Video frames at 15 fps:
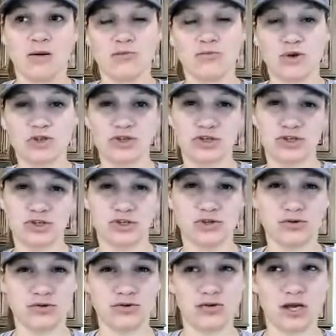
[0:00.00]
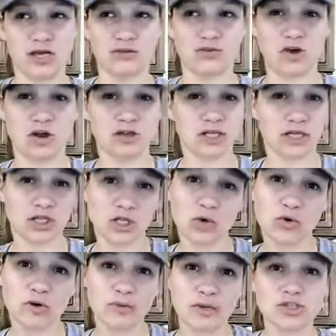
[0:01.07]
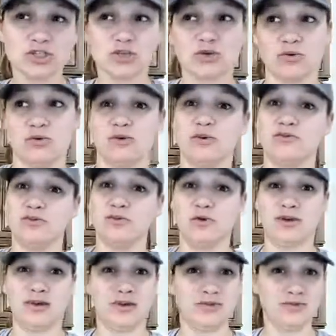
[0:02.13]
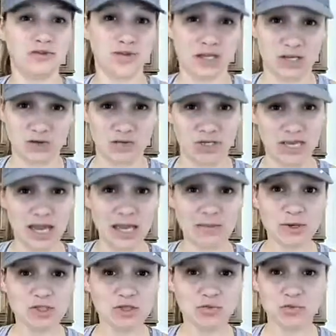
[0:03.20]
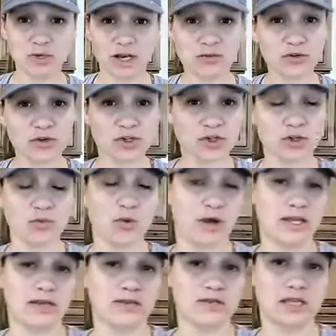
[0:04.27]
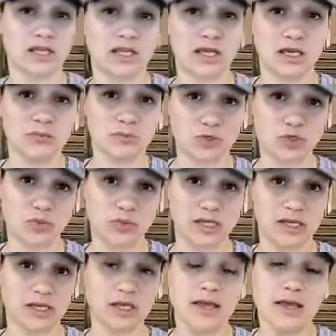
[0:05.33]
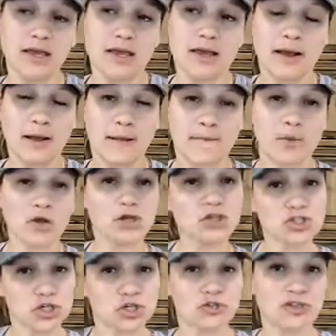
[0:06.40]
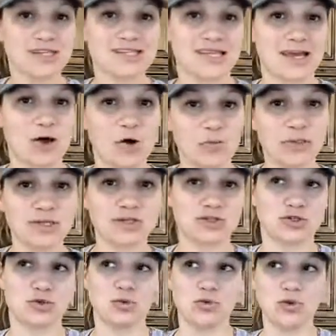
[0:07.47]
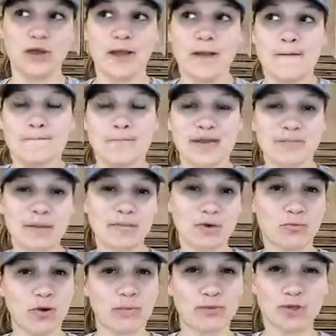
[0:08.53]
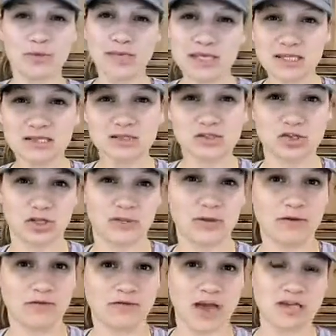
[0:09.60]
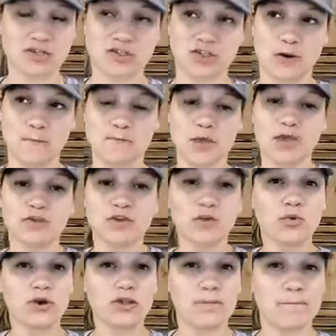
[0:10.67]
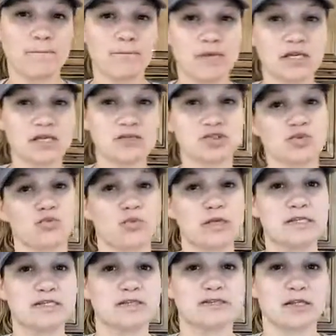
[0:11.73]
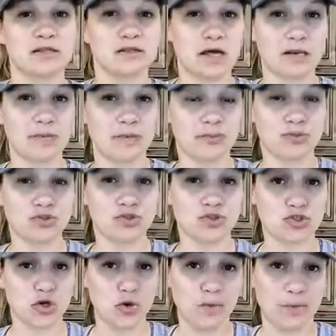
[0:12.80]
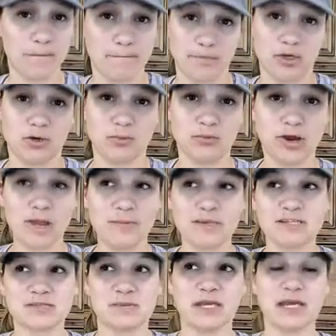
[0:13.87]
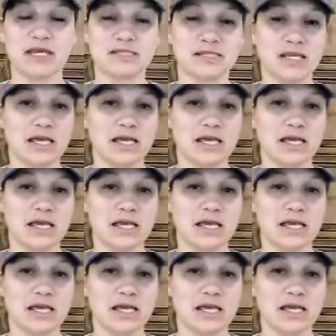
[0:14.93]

whether you kind of are on like a lower budget or if you have like a really high budget, whatever you want and everything in between. I'll kind of show you things that help me to make my meal prep a little bit easier, a little bit faster. I think one of the biggest reasons that a lot of people don't meal prep is because